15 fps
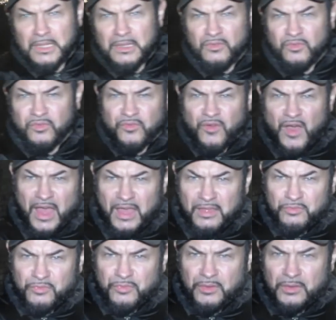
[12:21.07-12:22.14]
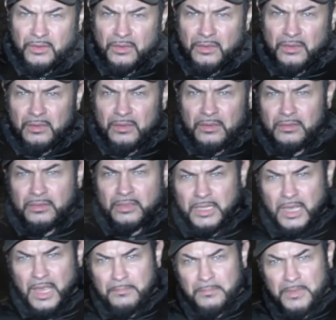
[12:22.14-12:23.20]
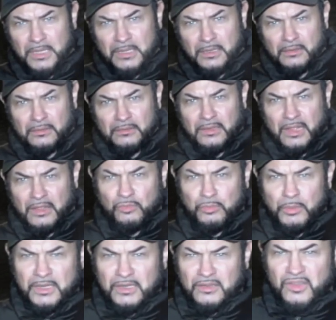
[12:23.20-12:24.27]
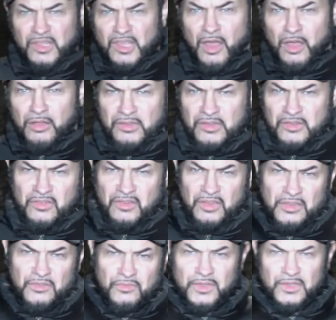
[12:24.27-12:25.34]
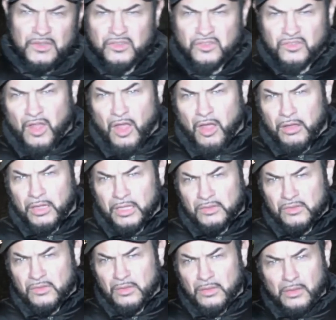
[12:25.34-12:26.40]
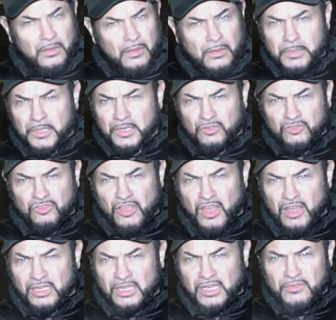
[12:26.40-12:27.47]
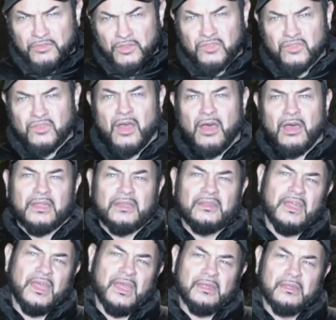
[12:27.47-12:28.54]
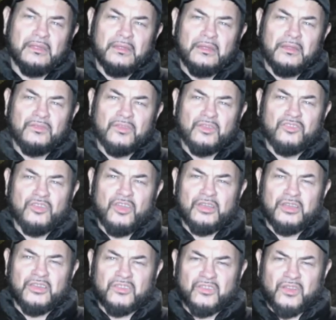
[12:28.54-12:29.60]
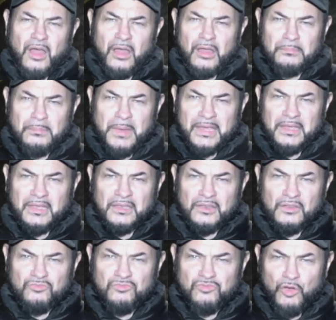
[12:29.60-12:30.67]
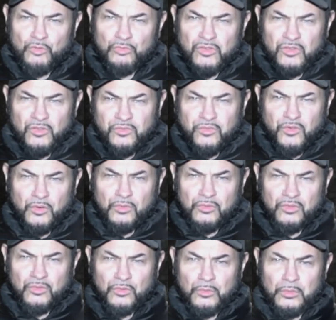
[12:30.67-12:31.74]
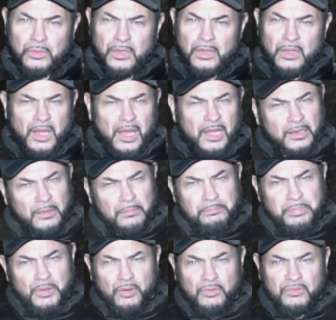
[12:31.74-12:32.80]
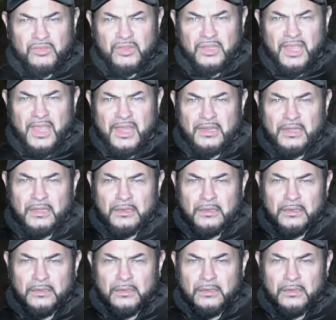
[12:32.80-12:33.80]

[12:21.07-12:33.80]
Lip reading: 5. You get me? That's where the DIDNT TV started. But the journey never started there. The journey started back in the roads of Foxhall and the blocks of Kennington.